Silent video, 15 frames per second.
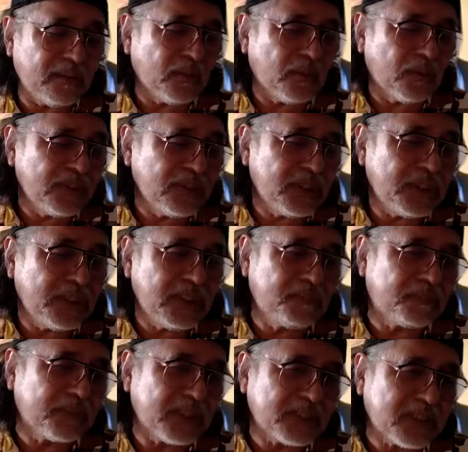only
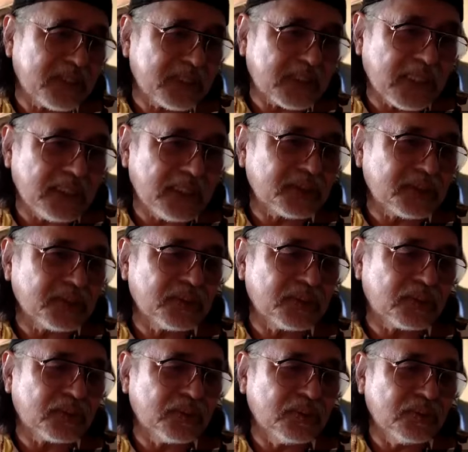did
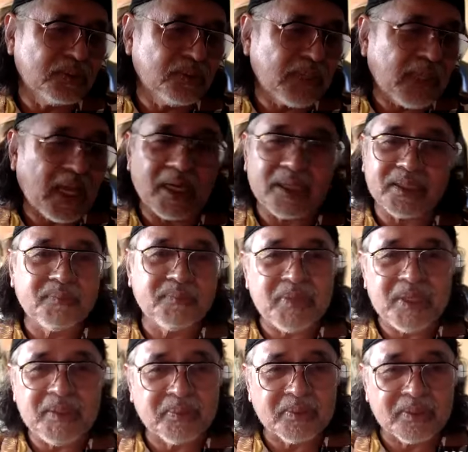presentation to 100
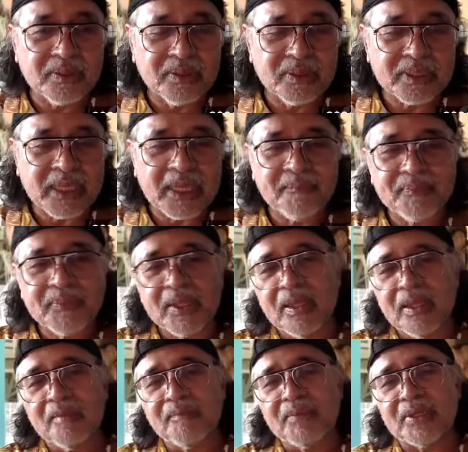people, okay?
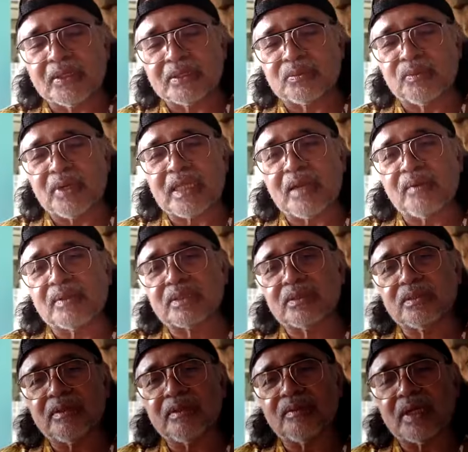Because what I was
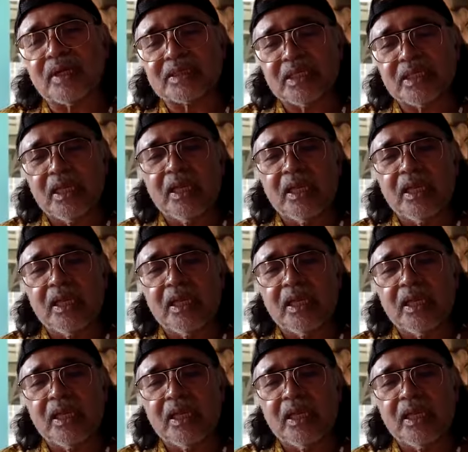doing was